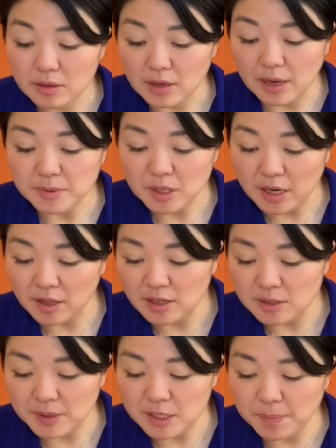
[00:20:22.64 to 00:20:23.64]
I'm sorry, I
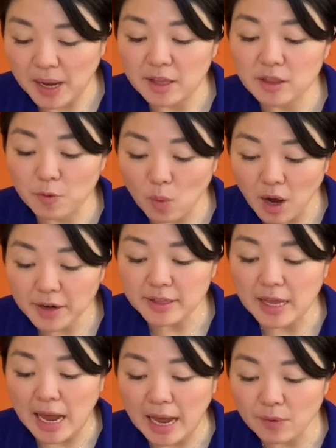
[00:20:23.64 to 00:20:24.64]
lost my spot. The water
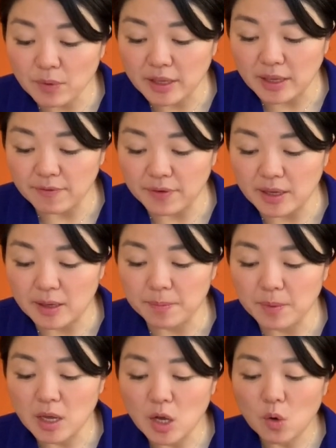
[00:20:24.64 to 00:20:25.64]
that I would give
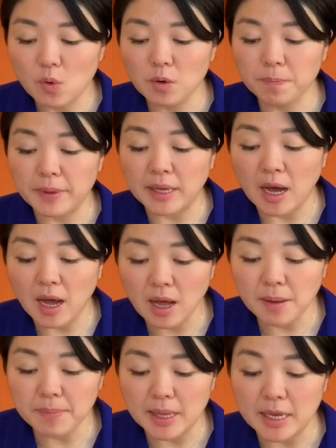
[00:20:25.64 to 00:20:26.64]
him will
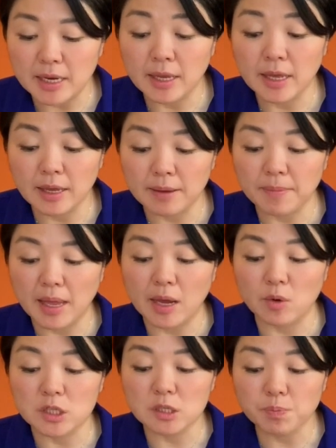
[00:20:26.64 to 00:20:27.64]
become in him
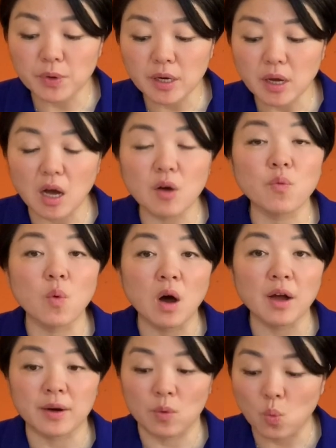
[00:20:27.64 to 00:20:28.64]
a spring of
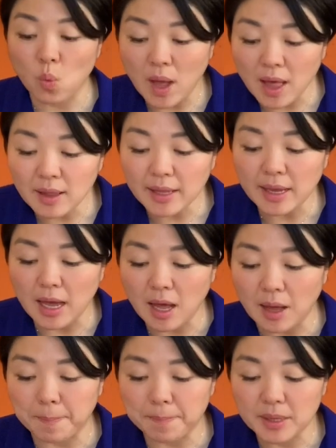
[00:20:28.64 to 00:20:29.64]
water welling
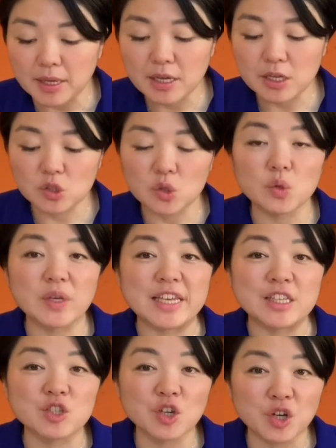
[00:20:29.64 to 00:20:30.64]
up to
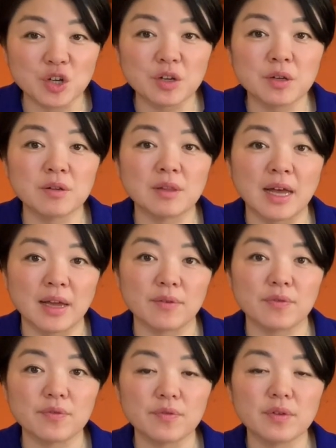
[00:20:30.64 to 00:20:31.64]
eternal
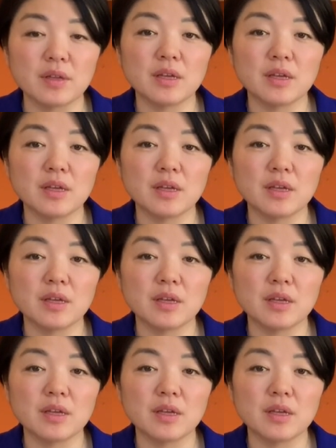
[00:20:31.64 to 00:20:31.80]
life.